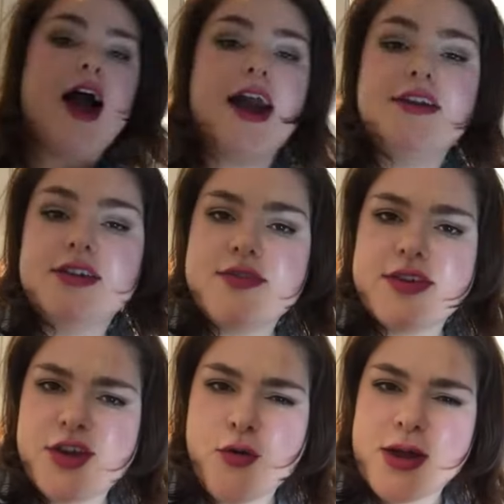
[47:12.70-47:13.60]
don't even
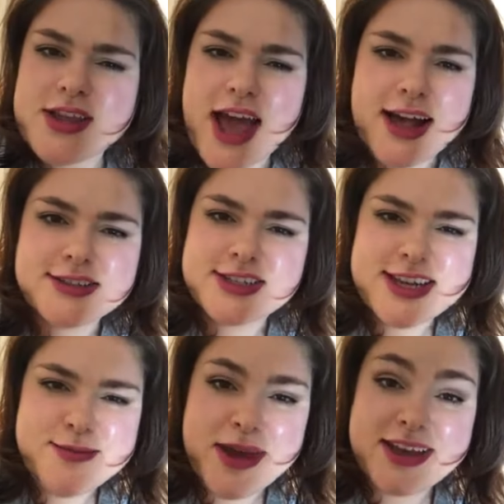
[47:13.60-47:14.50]
know what Cassidy
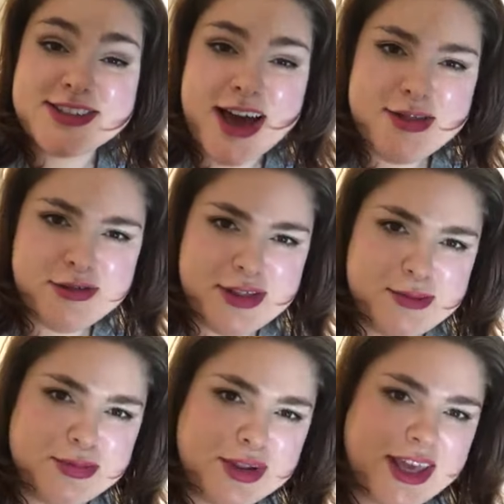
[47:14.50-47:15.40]
makes other than
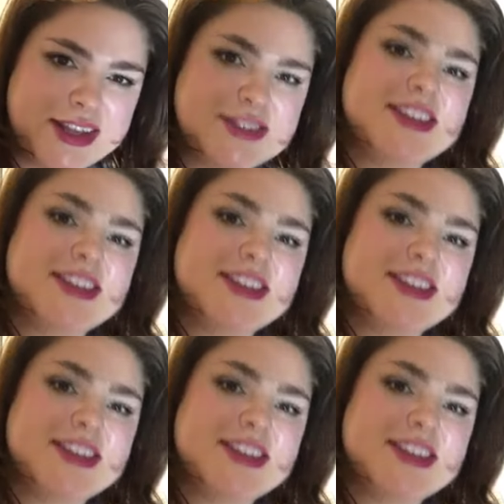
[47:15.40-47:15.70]
blades.